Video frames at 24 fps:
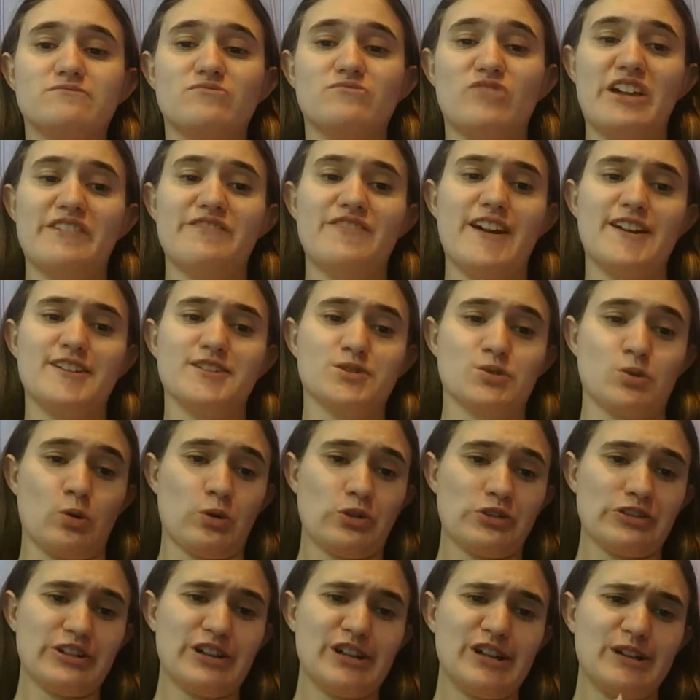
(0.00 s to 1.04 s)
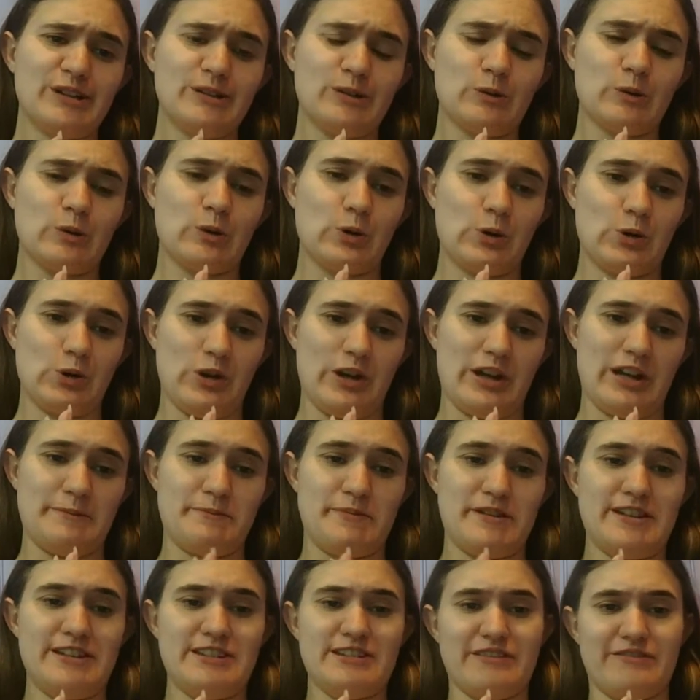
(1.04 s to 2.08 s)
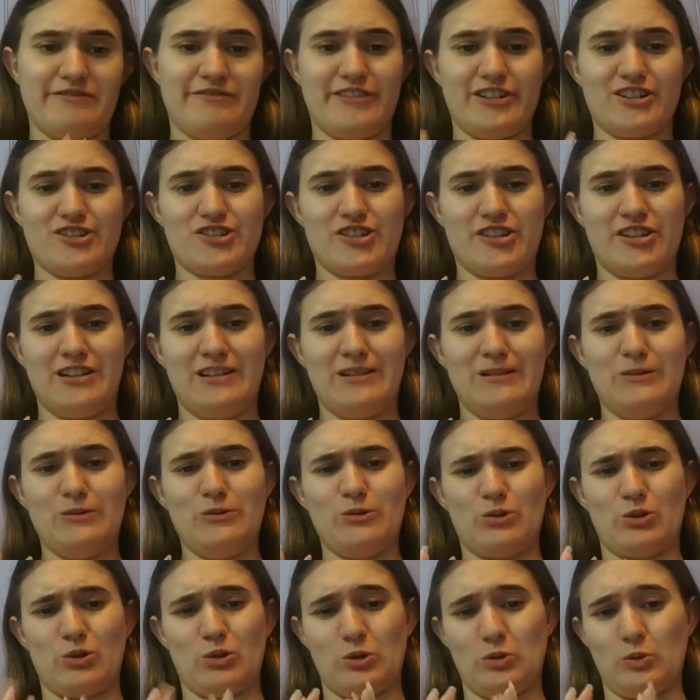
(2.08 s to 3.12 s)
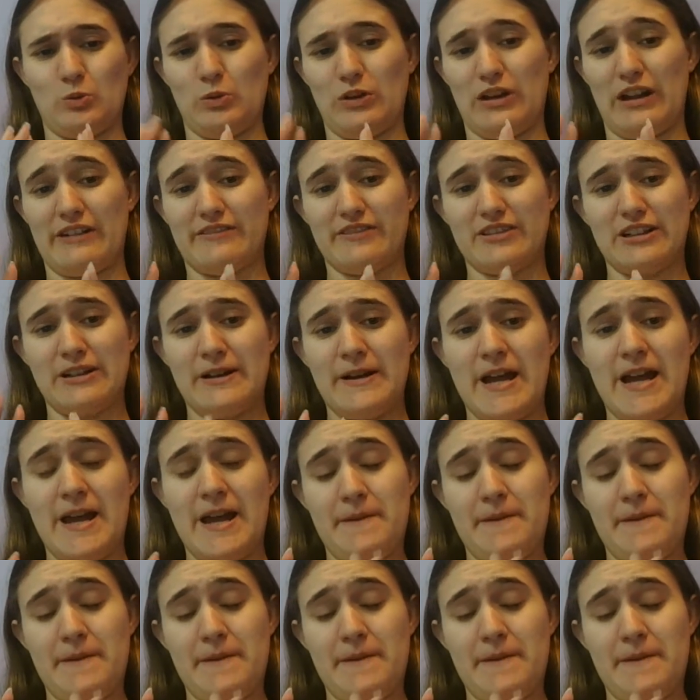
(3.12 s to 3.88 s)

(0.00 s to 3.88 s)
if a story or a piece of fiction or whatever